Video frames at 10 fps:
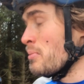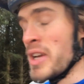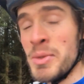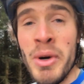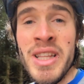
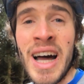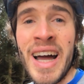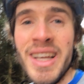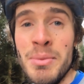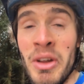It's pretty
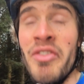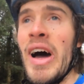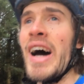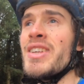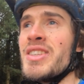tight, it's pretty
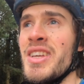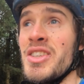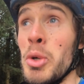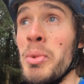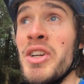fast, so
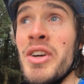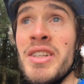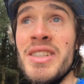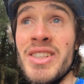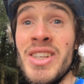it'd be interesting
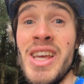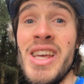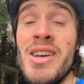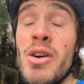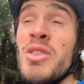to see.
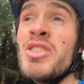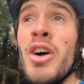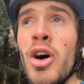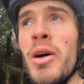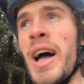It's
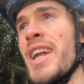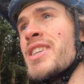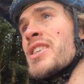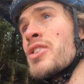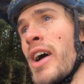got
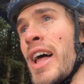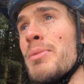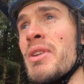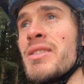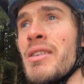it's got
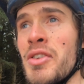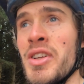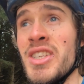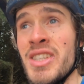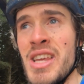elements of everything.
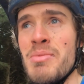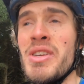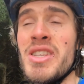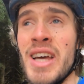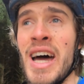It's steep,
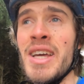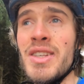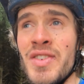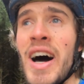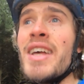it's tight, it's
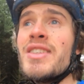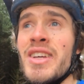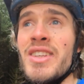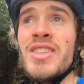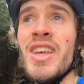fast,
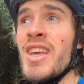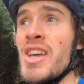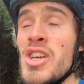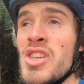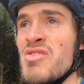it's
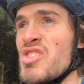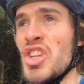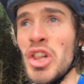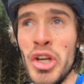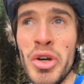
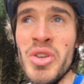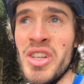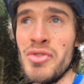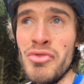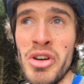loose,
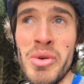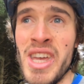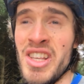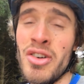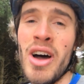it's rooty,
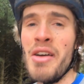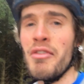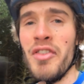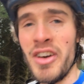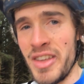it's got
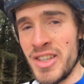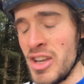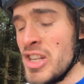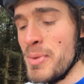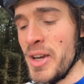everything in this. So
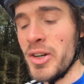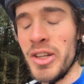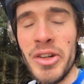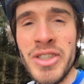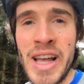this would be a good
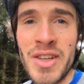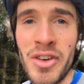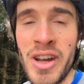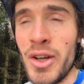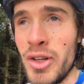little test for
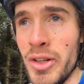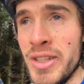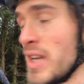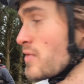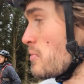it, good little
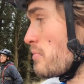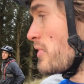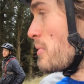test for the